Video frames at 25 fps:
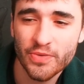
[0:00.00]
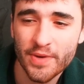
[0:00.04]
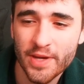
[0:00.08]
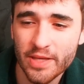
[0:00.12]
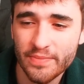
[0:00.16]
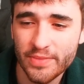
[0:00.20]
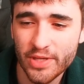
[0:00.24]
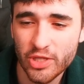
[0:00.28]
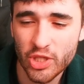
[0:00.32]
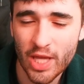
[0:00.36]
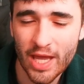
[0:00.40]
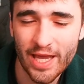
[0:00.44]
so we're
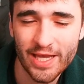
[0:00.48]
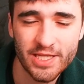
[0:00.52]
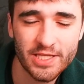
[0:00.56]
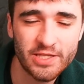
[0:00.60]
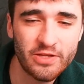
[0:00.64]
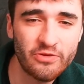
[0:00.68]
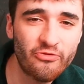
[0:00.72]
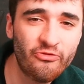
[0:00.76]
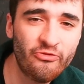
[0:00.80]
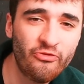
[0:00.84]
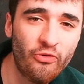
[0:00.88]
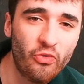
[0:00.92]
going to be
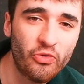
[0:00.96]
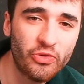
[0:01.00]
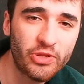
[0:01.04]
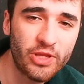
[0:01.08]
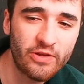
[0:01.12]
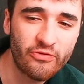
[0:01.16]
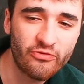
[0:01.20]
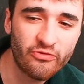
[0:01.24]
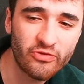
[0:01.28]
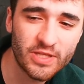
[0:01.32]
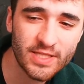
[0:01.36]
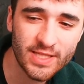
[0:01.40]
testing 4
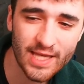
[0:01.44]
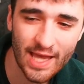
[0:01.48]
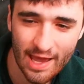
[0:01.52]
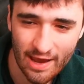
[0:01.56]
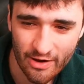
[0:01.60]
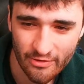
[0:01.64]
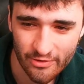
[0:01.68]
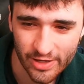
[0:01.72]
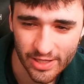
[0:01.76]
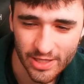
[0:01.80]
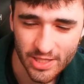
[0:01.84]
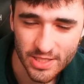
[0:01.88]
different
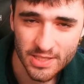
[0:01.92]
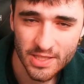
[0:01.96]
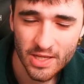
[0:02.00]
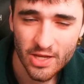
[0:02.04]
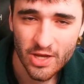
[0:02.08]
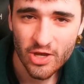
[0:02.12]
areas.